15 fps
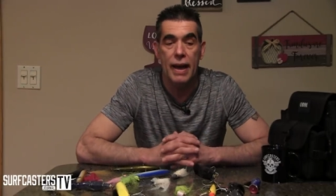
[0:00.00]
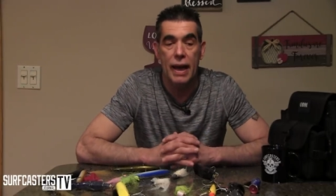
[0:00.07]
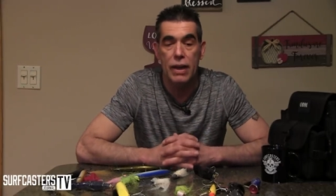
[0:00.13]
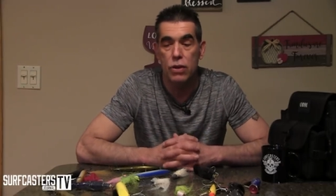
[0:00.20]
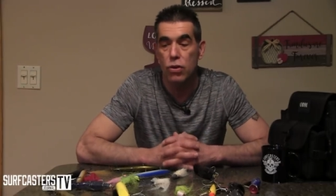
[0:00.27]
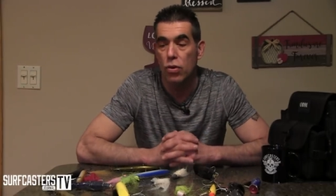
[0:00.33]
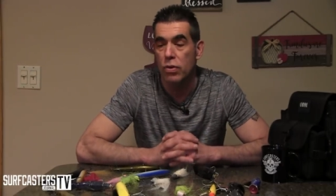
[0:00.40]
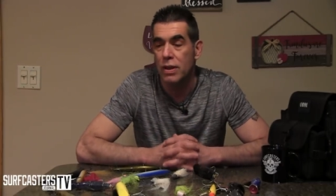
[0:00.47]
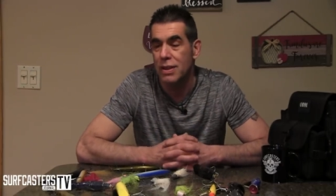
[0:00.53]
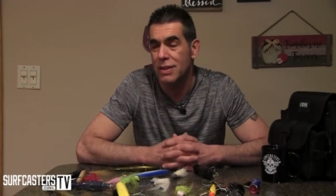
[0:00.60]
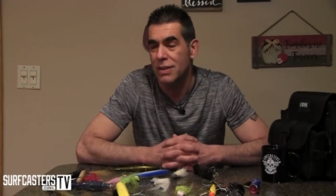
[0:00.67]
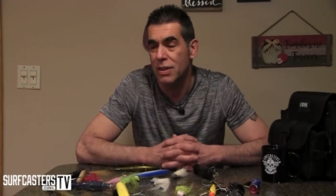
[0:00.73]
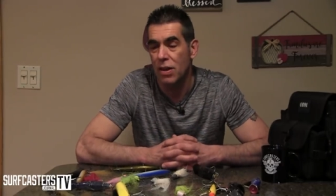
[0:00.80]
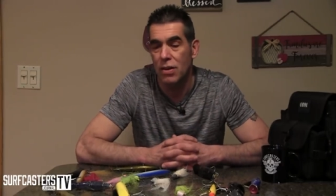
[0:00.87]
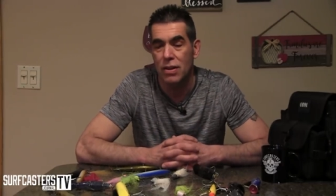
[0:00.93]
I don't
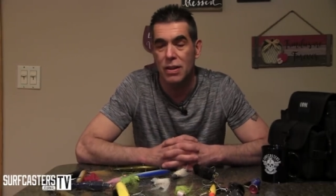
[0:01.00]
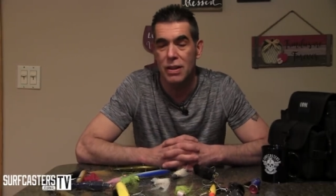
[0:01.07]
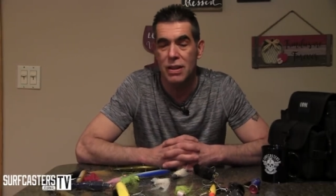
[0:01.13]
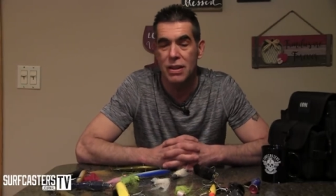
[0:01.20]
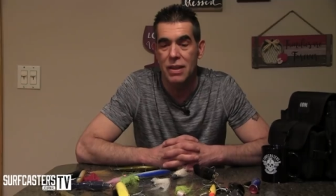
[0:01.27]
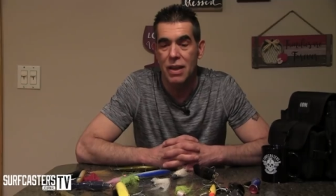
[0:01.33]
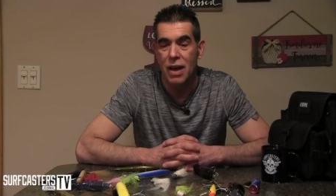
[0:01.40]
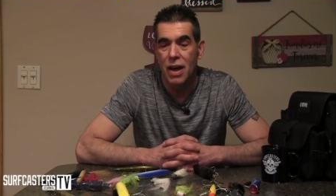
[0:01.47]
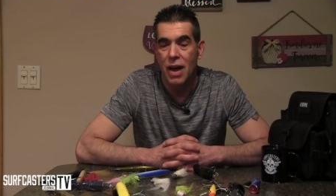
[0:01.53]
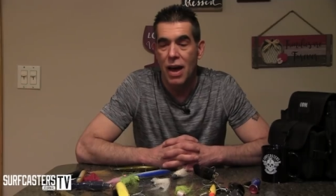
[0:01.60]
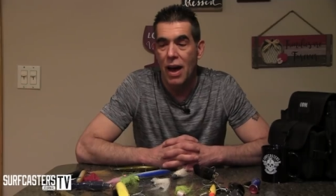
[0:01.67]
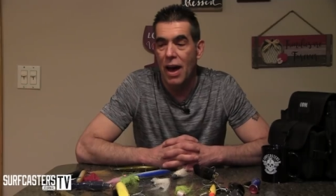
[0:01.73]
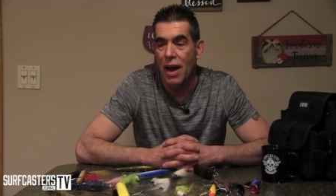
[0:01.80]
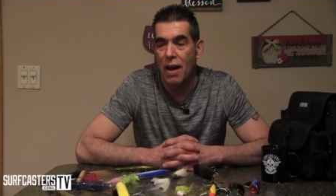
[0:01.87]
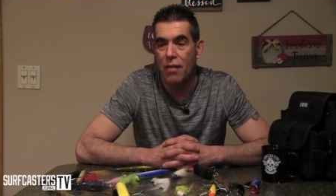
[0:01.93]
necessarily
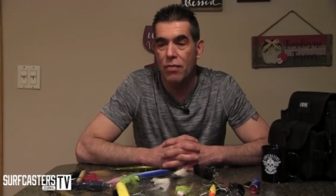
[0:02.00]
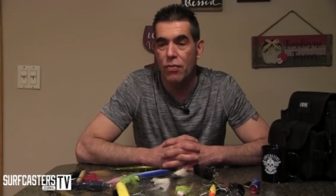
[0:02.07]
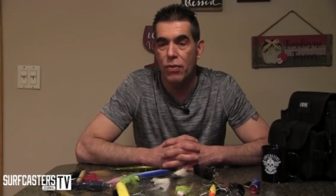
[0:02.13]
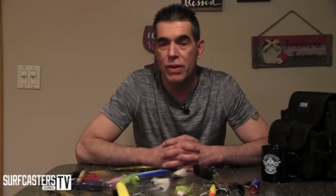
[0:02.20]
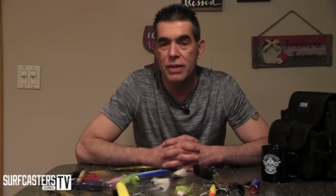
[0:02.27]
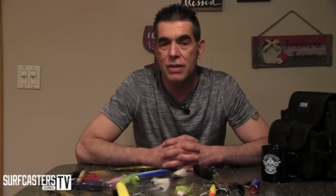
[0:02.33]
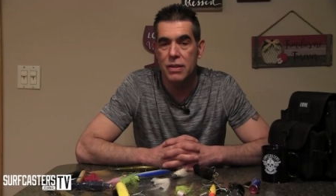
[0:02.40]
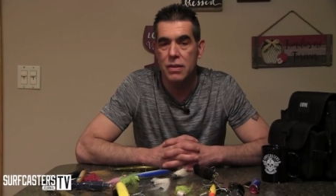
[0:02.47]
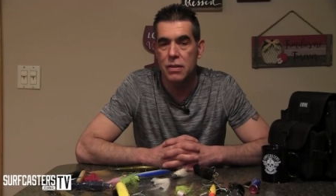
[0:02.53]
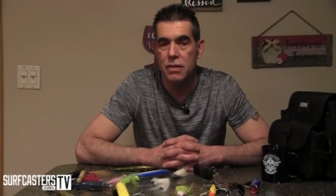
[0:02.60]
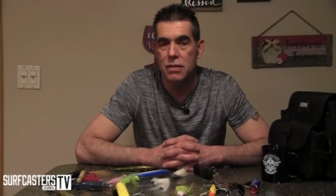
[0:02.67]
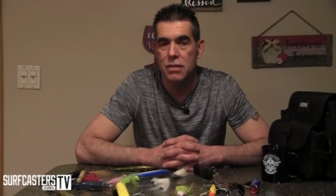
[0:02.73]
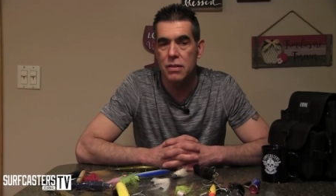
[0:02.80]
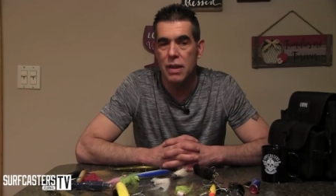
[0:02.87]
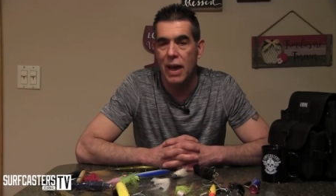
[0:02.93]
have
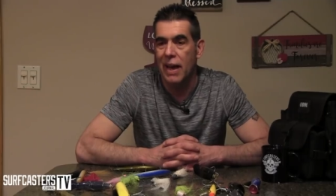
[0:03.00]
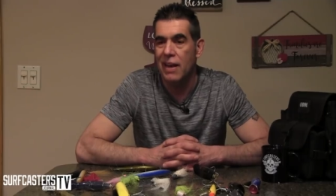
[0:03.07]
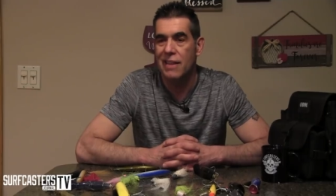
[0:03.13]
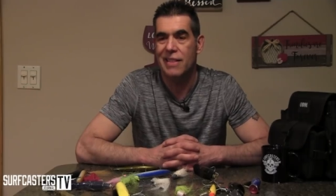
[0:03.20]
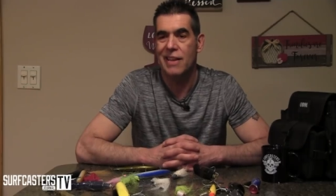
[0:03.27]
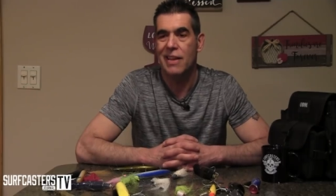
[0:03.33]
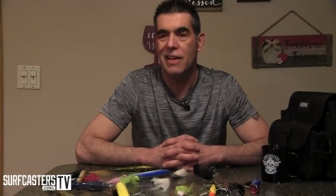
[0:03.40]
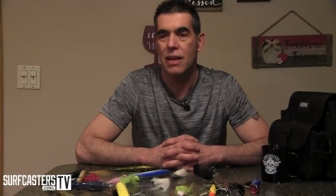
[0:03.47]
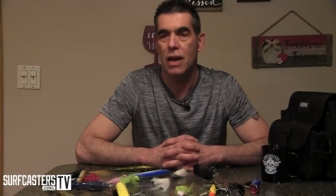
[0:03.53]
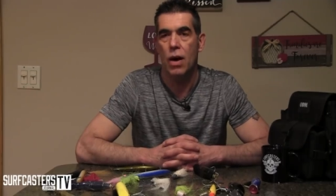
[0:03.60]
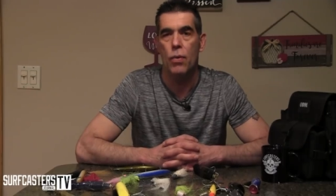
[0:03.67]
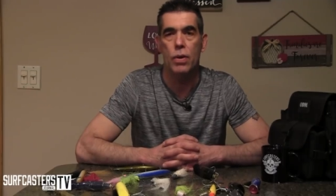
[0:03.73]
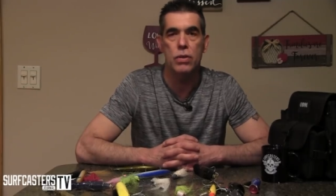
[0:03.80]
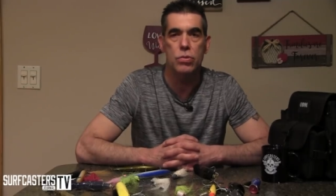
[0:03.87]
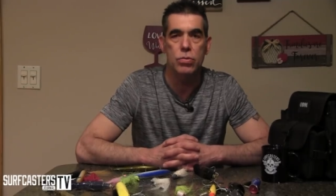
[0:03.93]
written anything
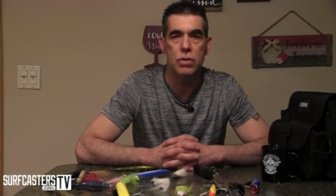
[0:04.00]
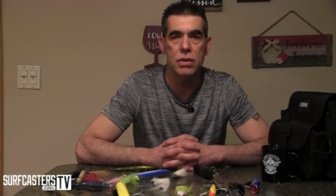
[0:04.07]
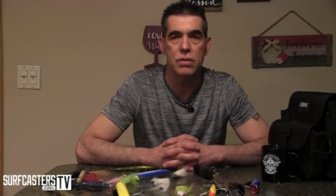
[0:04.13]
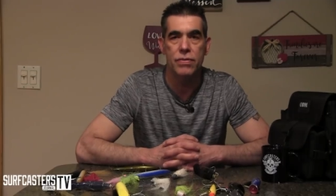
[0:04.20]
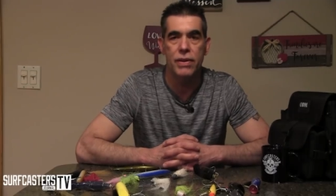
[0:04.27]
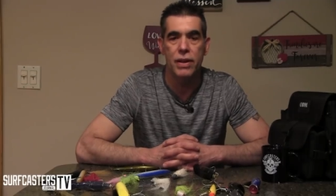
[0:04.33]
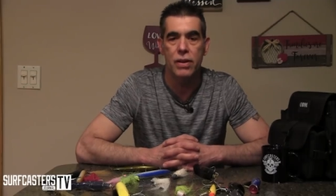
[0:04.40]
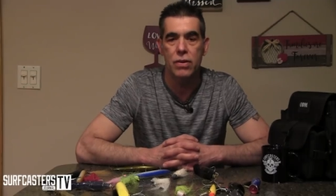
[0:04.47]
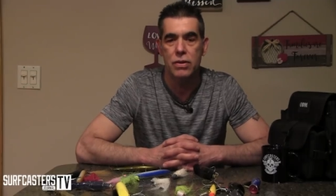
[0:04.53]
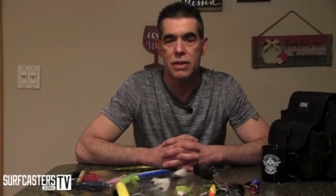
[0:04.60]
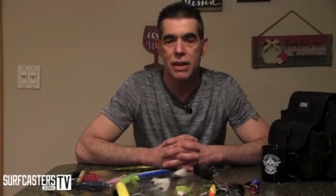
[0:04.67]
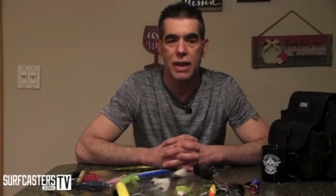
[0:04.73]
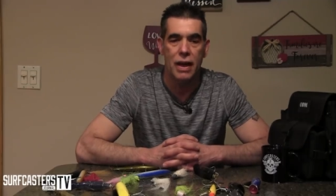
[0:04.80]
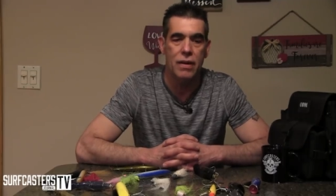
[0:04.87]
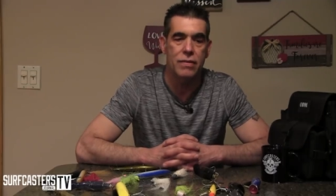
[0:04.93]
how I do these videos.
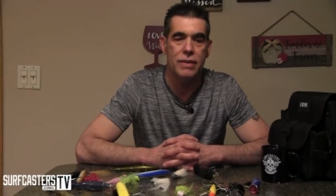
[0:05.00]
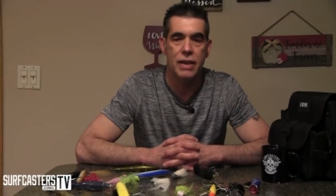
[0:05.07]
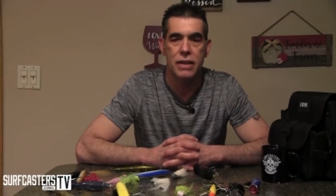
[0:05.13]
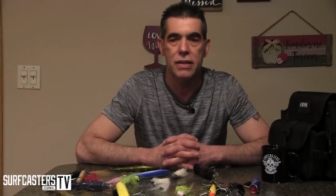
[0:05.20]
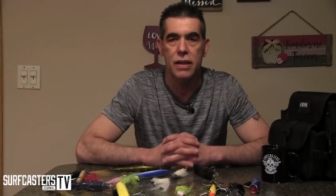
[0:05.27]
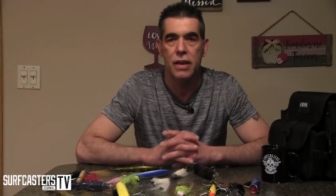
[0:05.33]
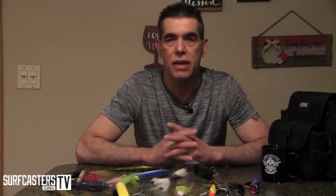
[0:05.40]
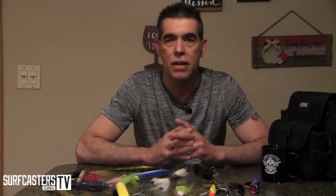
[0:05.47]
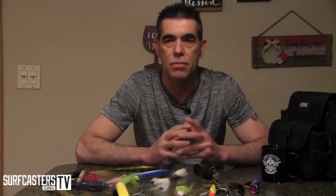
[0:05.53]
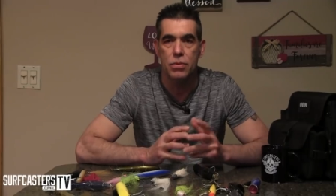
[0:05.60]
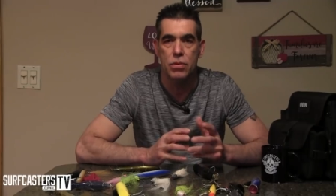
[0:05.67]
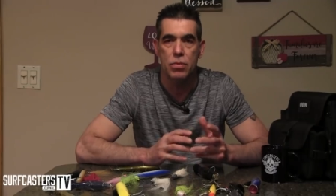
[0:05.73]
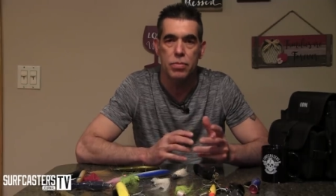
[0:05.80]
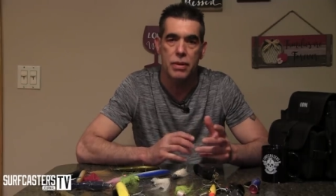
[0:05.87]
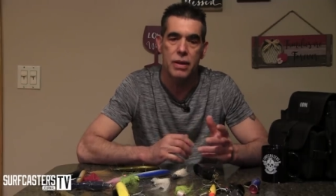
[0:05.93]
I kind of, the idea comes
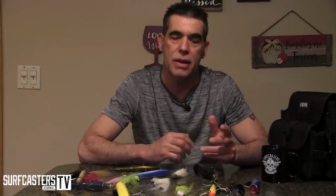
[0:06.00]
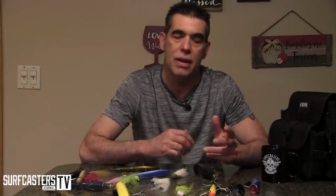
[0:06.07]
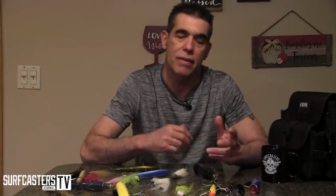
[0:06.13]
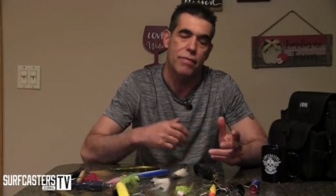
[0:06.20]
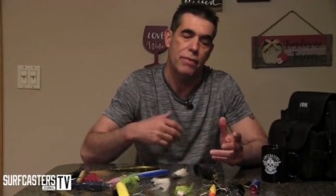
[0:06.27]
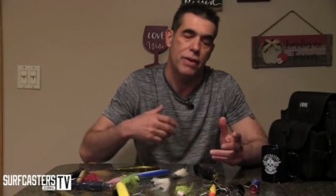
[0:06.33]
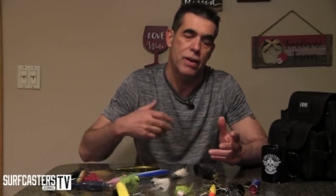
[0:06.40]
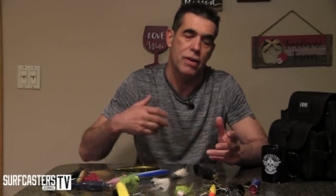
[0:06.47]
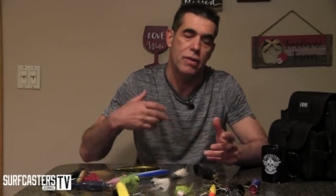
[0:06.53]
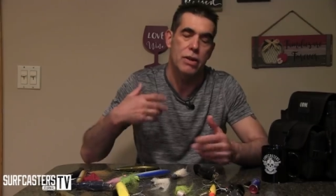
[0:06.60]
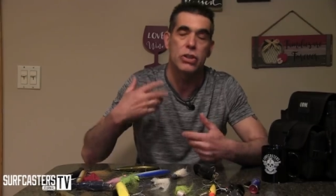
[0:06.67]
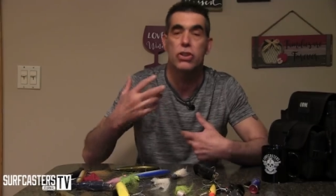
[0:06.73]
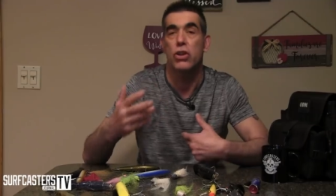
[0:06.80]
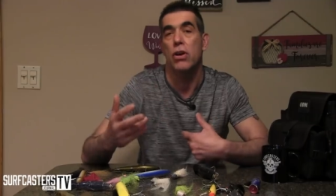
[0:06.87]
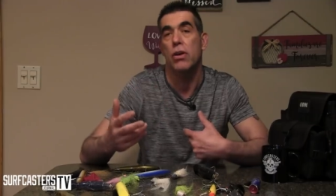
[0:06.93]
to me, I figure I
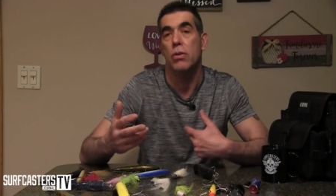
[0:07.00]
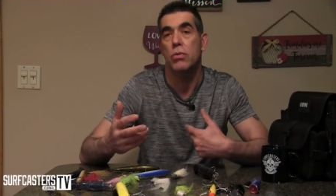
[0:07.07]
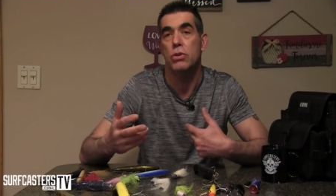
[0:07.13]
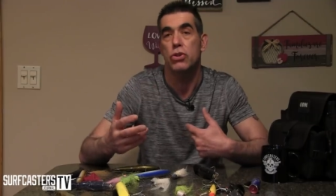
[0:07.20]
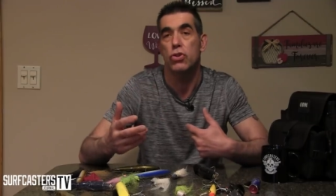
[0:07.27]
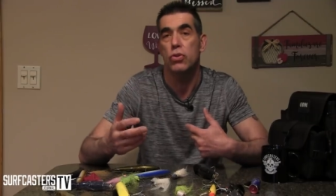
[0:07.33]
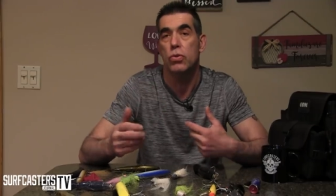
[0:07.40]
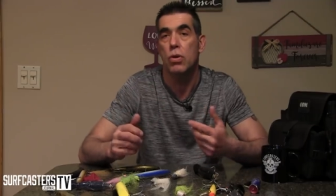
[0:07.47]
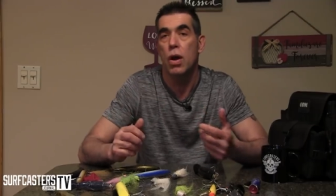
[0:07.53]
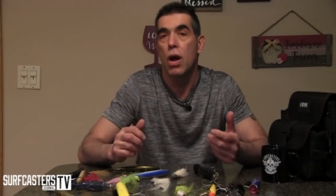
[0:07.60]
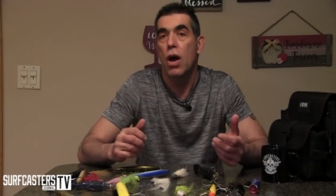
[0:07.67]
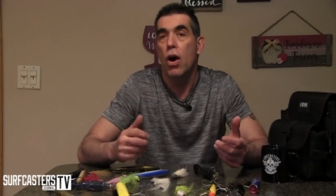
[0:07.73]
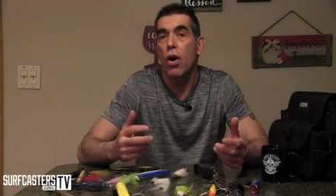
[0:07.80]
share it with you.